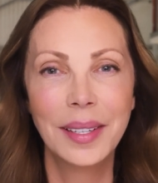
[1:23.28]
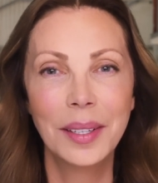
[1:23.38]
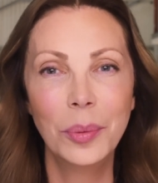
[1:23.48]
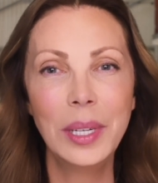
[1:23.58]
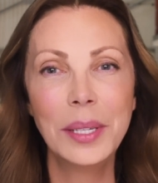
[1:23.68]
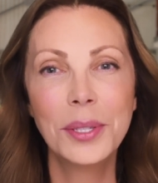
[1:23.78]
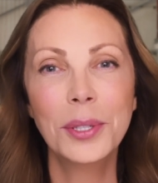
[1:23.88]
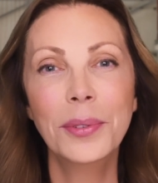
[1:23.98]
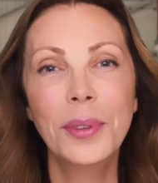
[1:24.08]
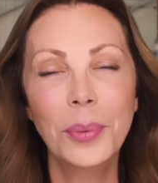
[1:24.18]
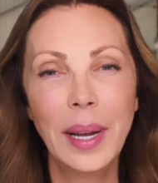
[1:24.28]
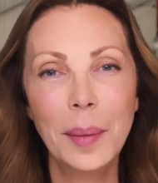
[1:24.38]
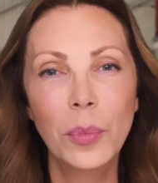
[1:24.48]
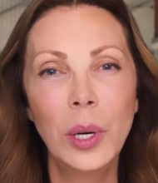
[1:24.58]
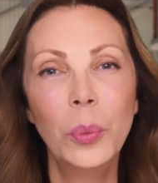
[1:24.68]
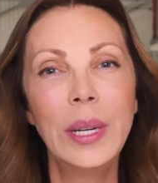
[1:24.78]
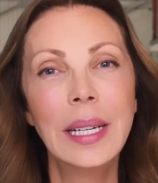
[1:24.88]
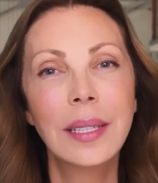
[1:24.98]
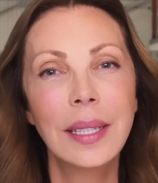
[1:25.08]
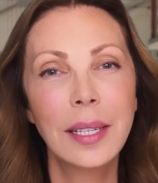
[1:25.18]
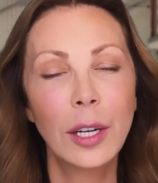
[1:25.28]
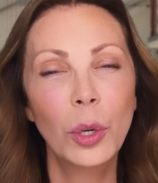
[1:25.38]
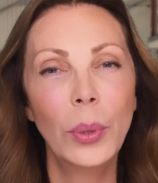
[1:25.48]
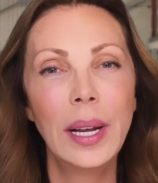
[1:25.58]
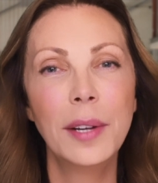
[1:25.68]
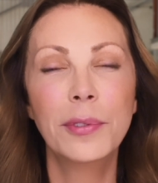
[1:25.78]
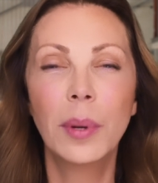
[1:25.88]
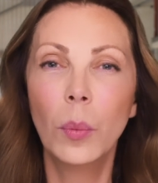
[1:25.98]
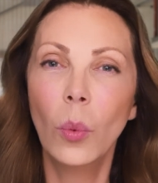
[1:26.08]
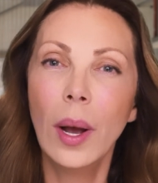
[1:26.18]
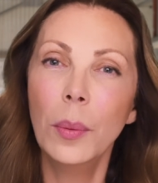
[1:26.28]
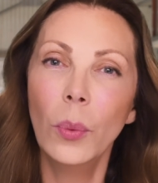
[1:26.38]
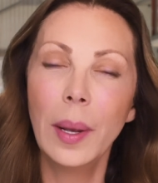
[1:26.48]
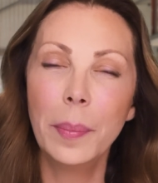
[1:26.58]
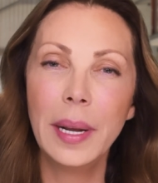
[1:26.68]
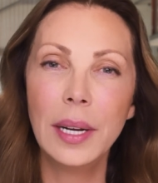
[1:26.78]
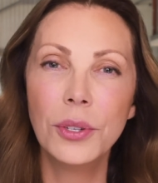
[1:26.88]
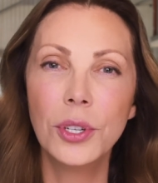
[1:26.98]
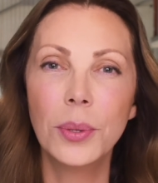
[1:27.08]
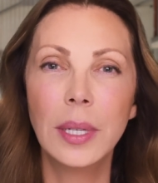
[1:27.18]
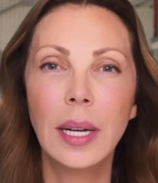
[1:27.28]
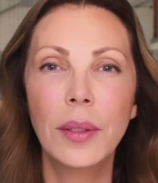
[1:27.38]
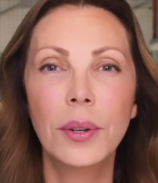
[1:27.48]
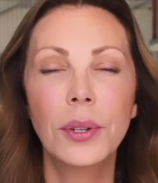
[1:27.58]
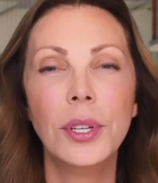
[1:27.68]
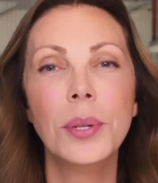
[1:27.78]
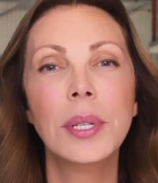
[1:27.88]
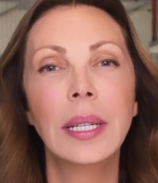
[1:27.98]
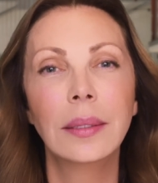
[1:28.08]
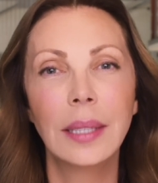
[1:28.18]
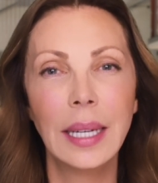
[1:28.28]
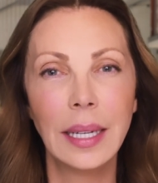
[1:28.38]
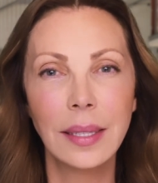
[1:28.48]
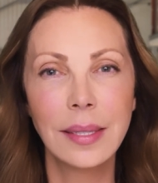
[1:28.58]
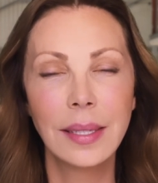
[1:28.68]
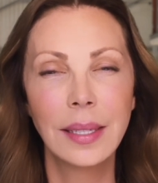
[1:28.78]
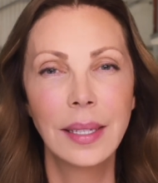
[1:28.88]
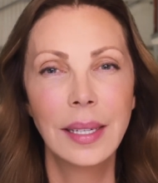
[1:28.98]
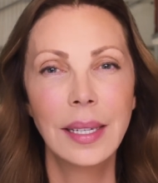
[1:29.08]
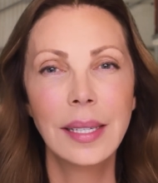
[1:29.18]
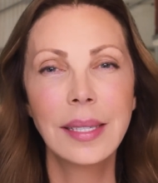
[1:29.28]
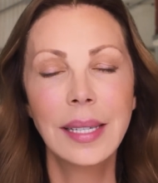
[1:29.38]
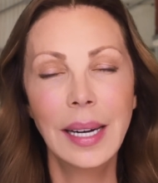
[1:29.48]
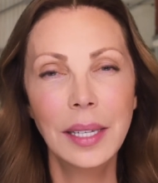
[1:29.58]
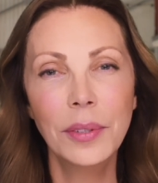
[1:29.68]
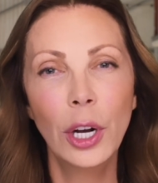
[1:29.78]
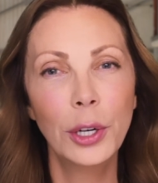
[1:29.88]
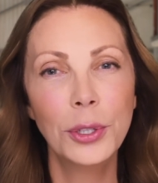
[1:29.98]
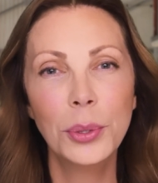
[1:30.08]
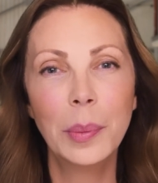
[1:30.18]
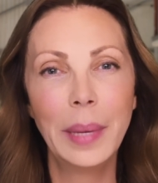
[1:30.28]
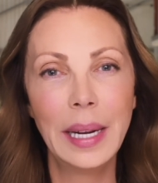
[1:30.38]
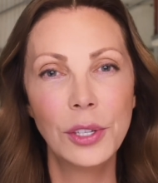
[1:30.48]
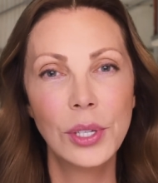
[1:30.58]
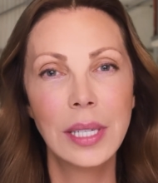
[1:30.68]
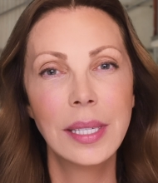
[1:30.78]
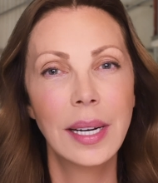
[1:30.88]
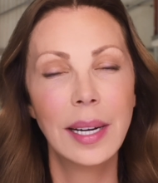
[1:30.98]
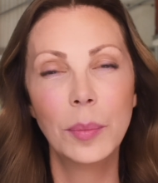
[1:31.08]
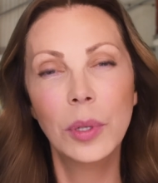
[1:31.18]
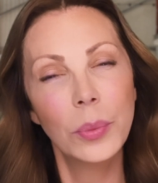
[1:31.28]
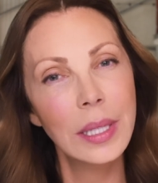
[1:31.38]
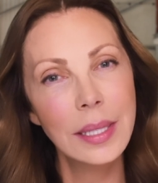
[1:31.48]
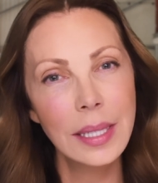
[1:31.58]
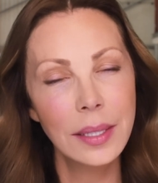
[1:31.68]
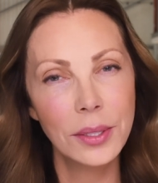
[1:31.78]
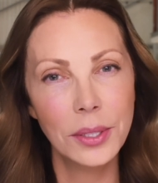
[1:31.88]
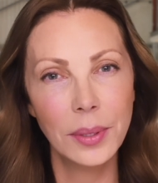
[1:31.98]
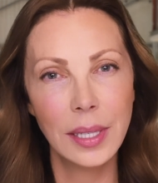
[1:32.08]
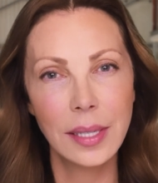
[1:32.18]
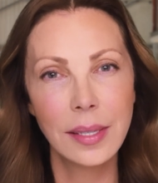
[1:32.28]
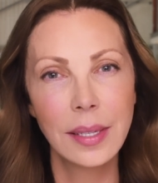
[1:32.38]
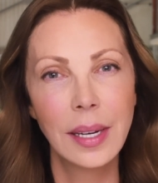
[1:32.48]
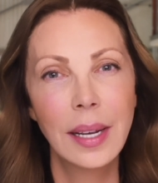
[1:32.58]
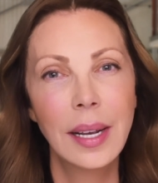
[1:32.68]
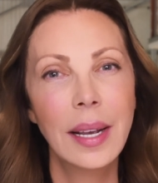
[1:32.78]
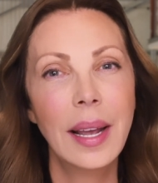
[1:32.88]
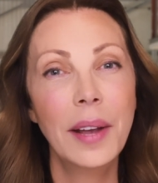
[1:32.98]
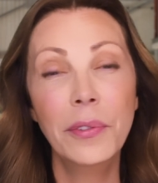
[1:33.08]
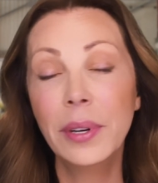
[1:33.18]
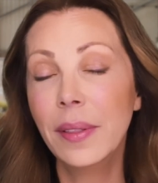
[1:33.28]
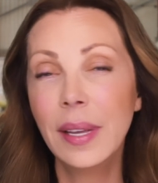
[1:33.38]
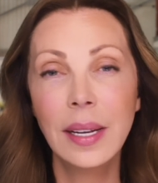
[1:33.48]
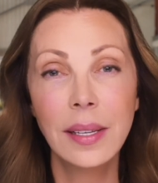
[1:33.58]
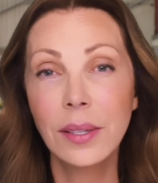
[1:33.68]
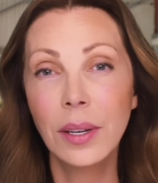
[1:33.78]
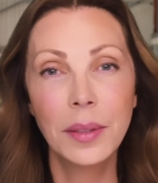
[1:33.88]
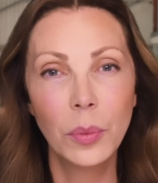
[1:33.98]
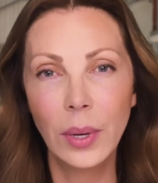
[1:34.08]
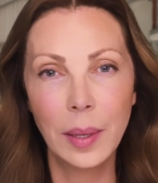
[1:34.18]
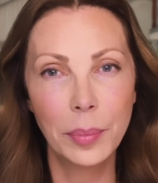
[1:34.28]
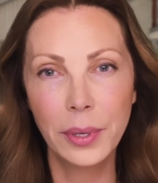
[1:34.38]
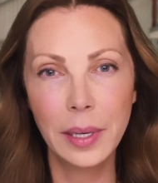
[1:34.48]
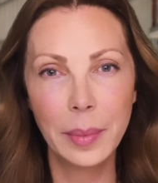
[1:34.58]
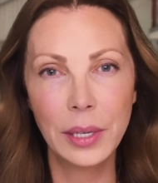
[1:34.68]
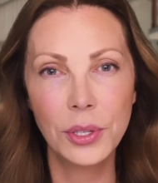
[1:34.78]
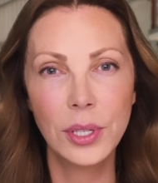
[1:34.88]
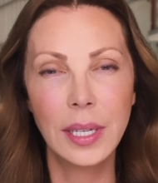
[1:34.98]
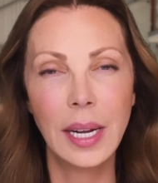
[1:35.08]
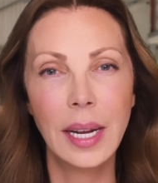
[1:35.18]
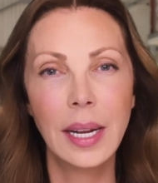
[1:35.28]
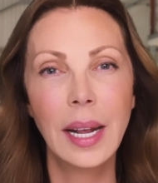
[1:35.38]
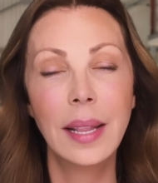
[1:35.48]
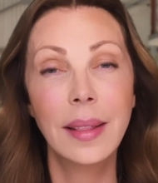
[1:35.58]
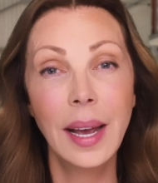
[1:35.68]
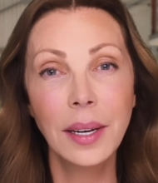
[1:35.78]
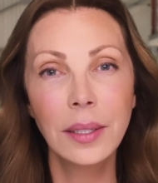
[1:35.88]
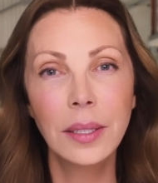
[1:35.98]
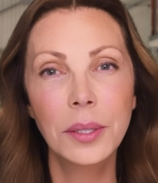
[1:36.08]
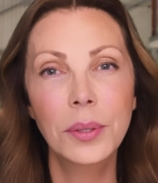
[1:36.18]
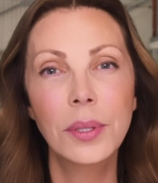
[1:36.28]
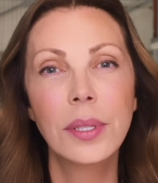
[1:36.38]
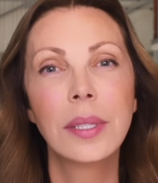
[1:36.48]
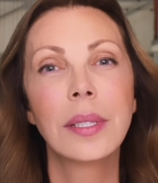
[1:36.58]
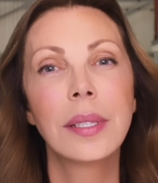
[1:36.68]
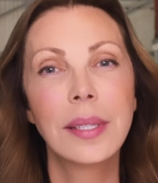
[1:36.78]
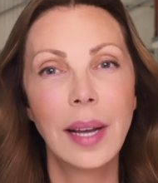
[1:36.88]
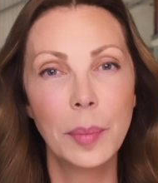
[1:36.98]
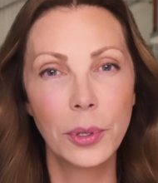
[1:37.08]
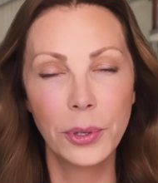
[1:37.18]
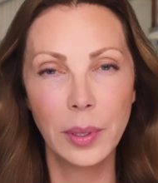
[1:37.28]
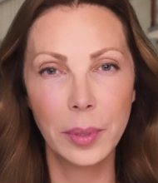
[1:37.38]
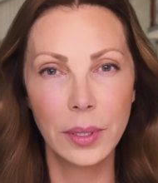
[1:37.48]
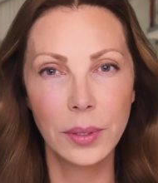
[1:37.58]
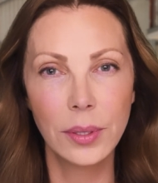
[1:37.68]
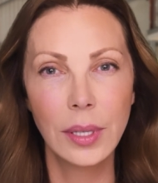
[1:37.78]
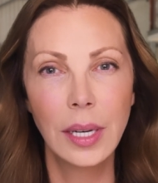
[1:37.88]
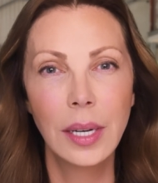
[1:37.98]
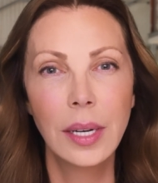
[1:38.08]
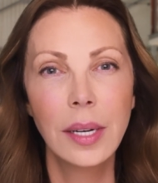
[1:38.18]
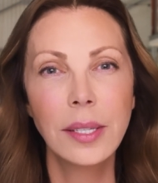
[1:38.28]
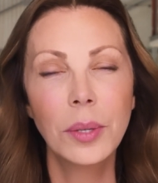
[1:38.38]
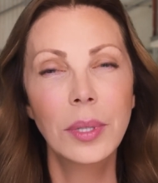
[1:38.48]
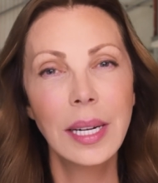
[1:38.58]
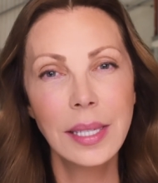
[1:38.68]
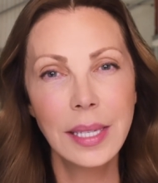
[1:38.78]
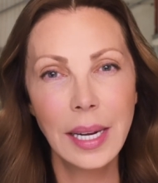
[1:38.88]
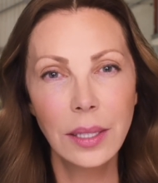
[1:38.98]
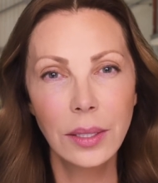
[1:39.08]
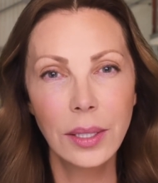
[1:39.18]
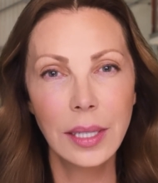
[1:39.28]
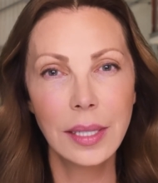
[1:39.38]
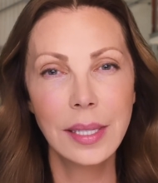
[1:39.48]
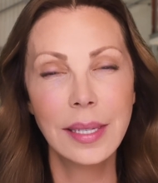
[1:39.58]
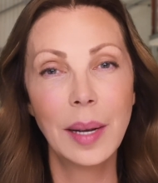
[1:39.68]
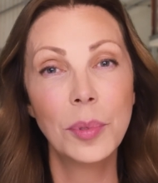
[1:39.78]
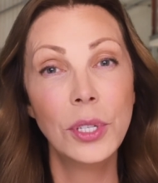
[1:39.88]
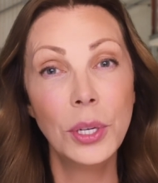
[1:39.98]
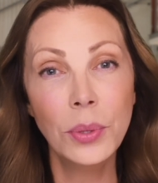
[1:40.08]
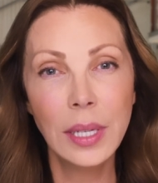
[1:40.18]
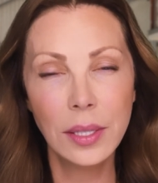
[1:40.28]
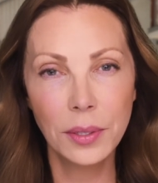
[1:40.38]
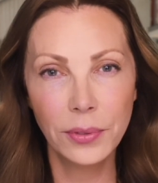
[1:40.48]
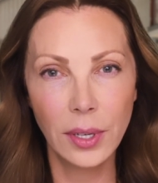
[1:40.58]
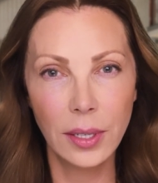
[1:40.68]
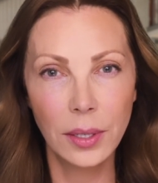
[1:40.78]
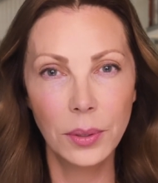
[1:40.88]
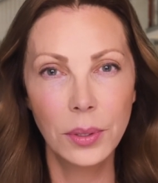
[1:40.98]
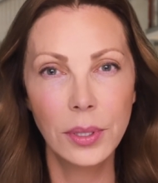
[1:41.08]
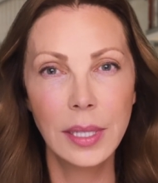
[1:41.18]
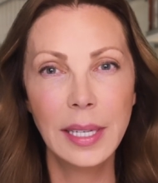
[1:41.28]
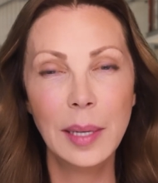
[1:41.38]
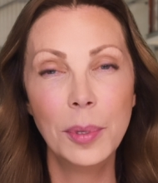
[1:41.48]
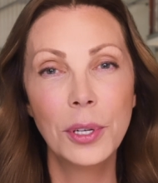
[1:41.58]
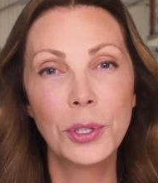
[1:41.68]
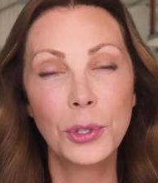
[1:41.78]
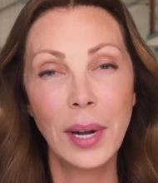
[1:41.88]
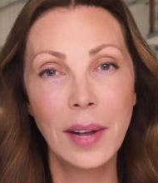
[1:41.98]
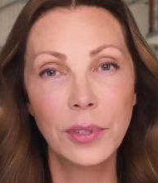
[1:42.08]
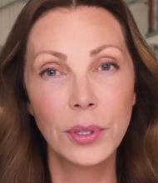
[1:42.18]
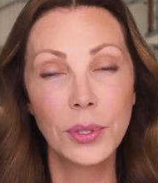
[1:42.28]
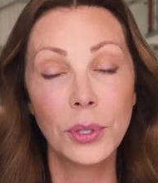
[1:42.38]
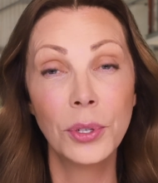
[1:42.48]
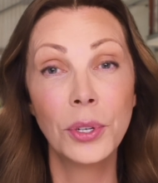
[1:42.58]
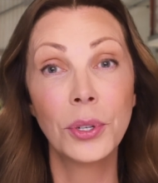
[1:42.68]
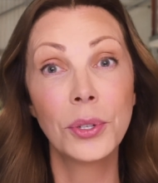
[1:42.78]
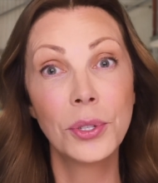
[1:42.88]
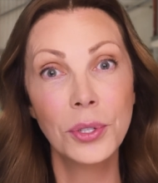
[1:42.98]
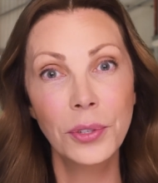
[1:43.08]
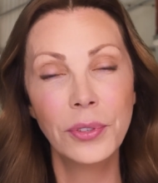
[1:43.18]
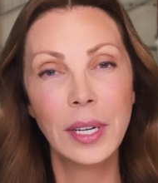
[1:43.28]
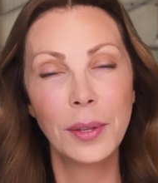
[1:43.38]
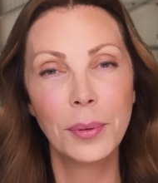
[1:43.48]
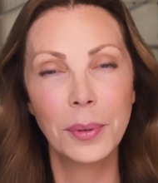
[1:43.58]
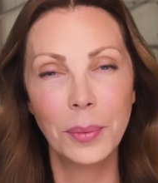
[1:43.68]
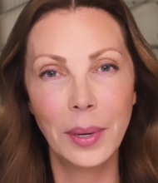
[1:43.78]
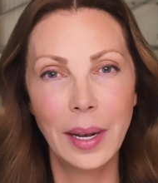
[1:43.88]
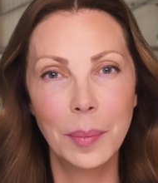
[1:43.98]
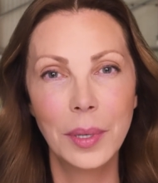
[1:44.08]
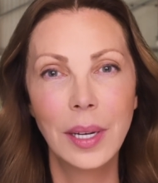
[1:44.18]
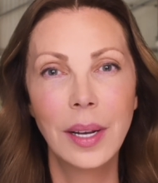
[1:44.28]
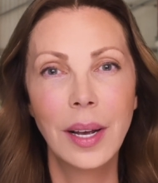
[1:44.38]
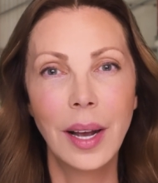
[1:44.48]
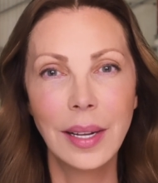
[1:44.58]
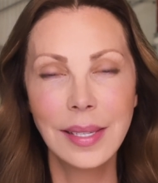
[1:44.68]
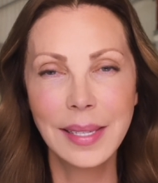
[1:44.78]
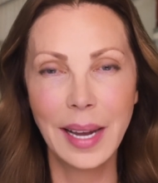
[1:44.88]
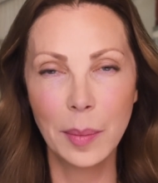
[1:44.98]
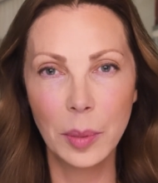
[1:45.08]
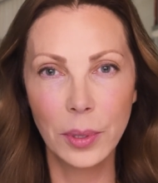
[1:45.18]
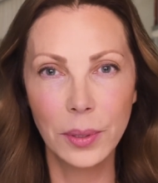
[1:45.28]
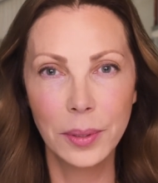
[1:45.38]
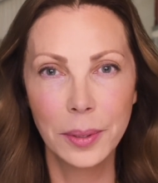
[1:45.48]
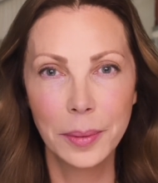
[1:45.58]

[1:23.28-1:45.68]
We surf the web when we click our way from one web page to another using links. And it's kind of hard to imagine a time when we didn't do this. Everything is on the web pretty much today, and that includes cyber criminals. So let's take a look at the steps you need to follow to keep your travels or your surfing through the web unscammable.